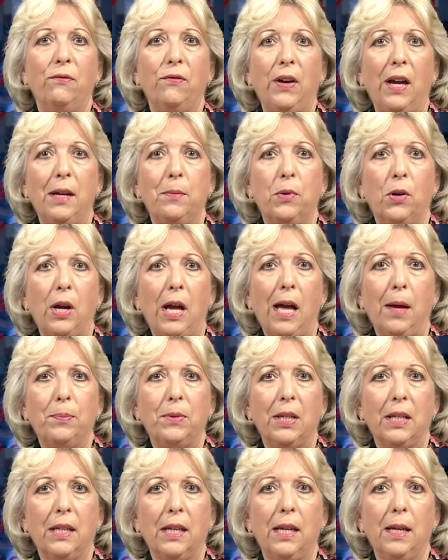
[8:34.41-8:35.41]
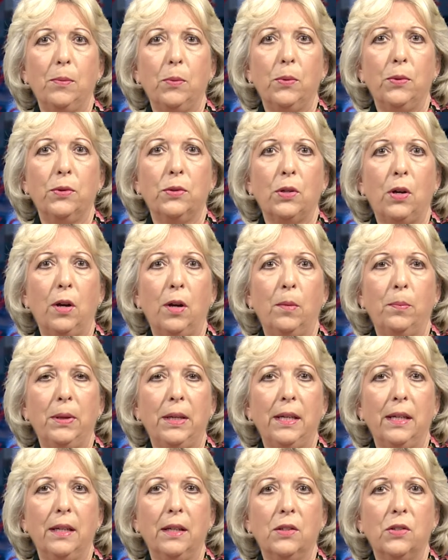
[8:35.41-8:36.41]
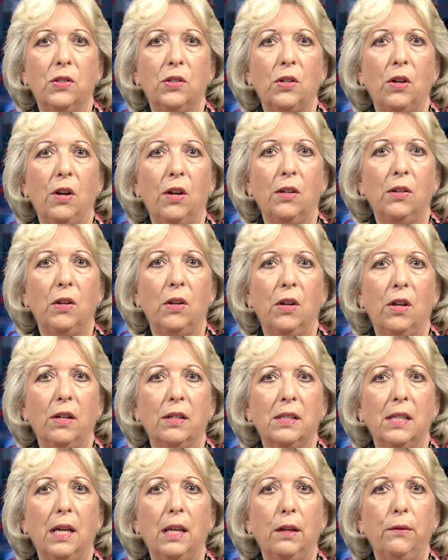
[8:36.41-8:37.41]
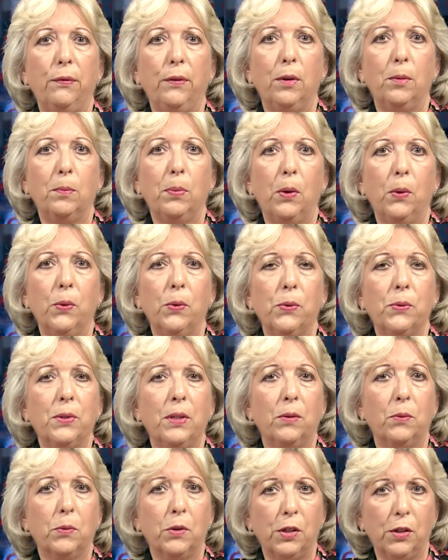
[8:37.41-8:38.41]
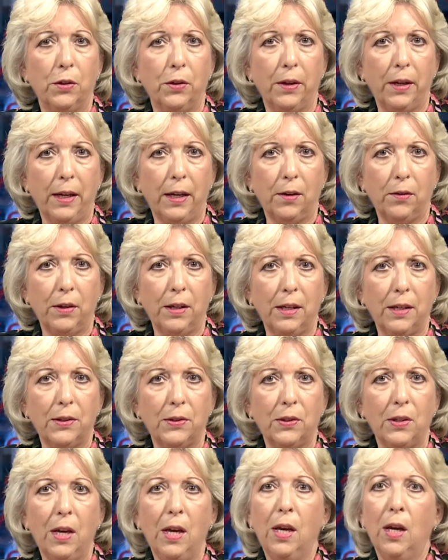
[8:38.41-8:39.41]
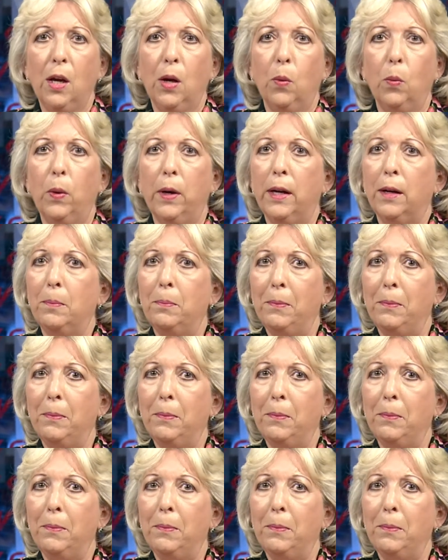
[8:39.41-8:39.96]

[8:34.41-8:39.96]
Fiber optic cables are being installed along telephone poles in rural areas where